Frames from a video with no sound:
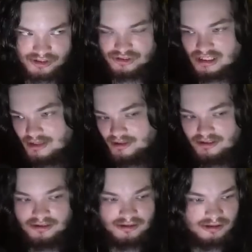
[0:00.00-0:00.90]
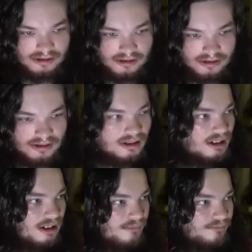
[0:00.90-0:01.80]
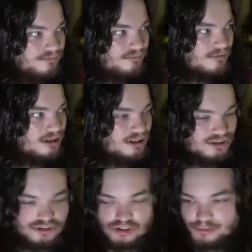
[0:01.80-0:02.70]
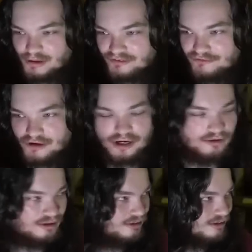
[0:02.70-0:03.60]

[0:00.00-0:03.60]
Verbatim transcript: just came in. Um, he just took my phone.